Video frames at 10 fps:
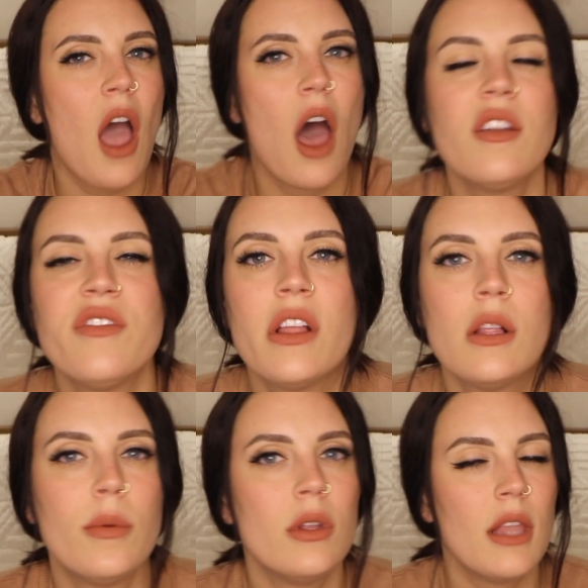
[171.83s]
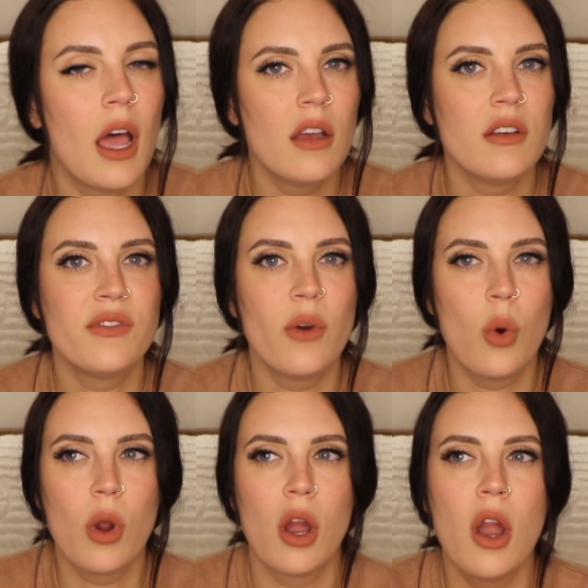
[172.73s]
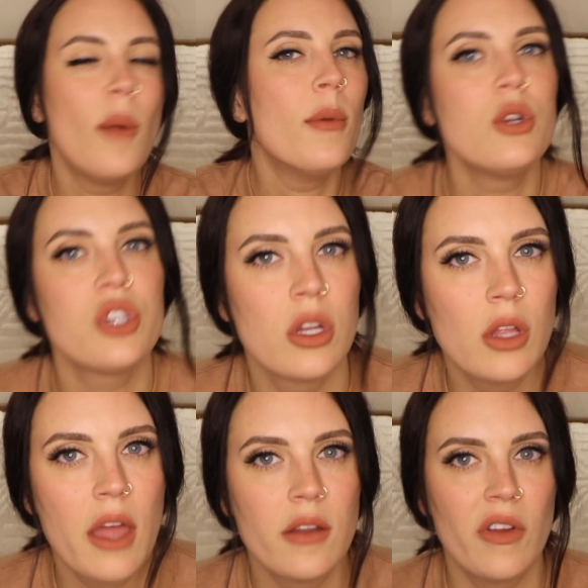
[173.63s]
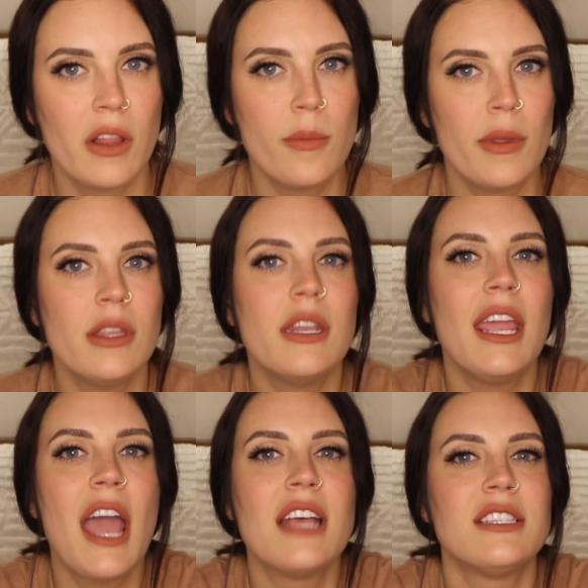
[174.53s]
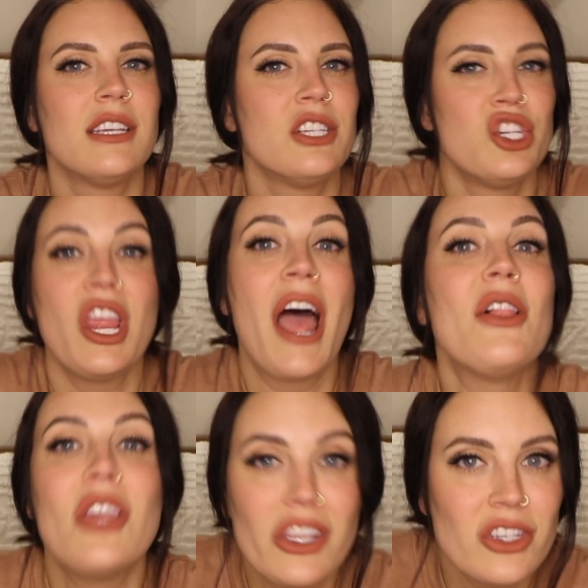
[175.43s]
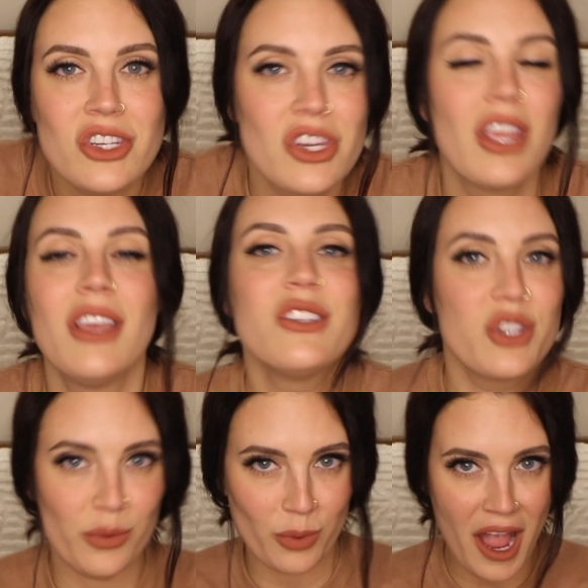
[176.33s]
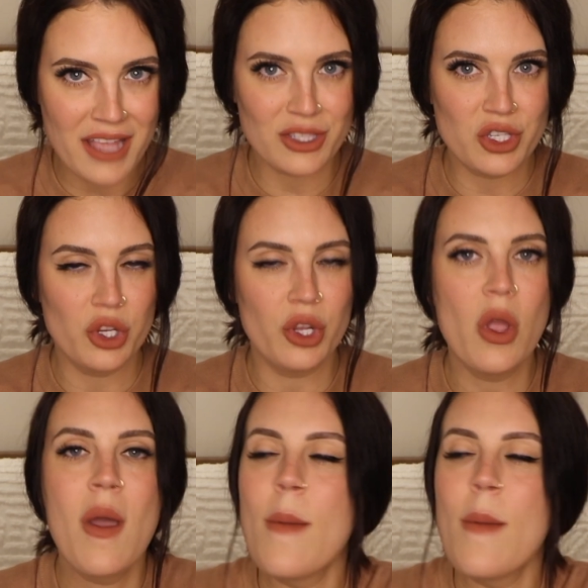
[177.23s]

unavailable love or emotional unavailability as a challenge to rise to.